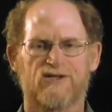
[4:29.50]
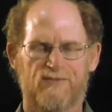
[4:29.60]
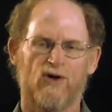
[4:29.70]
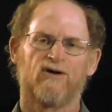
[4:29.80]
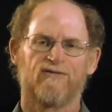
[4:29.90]

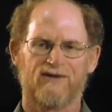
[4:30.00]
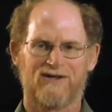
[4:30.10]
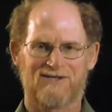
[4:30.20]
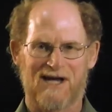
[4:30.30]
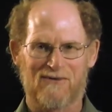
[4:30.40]
broken for the
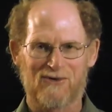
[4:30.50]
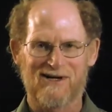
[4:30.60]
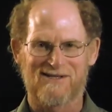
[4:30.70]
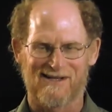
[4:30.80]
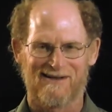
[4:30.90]
same
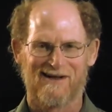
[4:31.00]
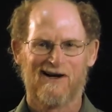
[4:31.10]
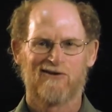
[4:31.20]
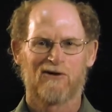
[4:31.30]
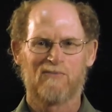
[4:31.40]
reason.
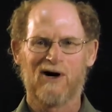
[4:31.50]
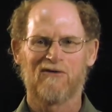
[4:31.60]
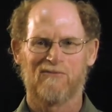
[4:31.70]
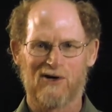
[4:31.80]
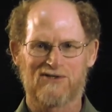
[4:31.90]
They're
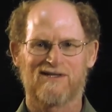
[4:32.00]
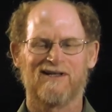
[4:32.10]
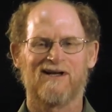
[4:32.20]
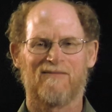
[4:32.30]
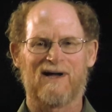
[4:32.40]
both
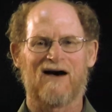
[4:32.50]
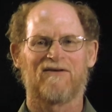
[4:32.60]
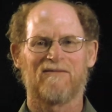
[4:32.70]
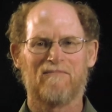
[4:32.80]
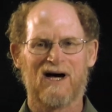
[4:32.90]
mostly
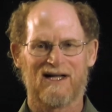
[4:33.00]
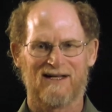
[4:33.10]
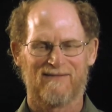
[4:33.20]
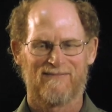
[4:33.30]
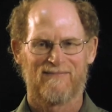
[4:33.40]
about
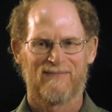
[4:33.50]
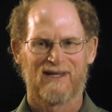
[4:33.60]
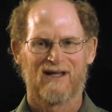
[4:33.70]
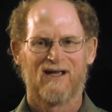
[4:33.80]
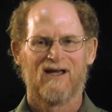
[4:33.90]
money.
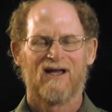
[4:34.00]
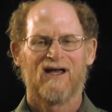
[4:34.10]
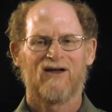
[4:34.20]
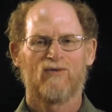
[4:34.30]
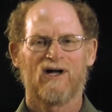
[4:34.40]

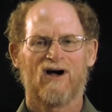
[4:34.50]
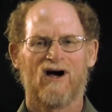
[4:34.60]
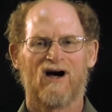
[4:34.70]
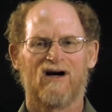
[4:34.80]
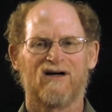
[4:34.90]
And when
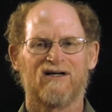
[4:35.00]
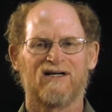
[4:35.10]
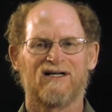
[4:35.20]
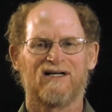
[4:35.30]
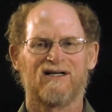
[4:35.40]
our
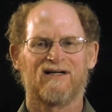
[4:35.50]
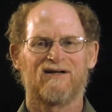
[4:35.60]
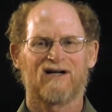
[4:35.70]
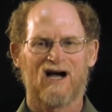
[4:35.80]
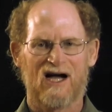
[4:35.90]

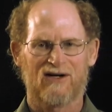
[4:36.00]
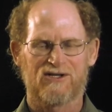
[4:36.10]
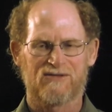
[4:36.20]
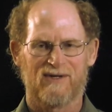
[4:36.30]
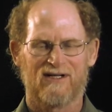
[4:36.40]

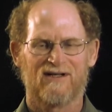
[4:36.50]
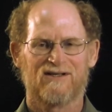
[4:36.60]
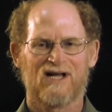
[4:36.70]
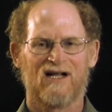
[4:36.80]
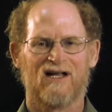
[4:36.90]
congressmen
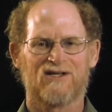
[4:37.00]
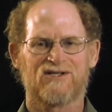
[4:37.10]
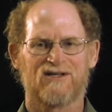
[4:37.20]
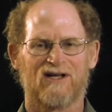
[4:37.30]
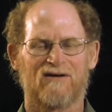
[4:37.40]
tell us
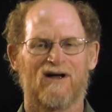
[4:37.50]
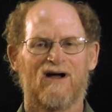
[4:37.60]
that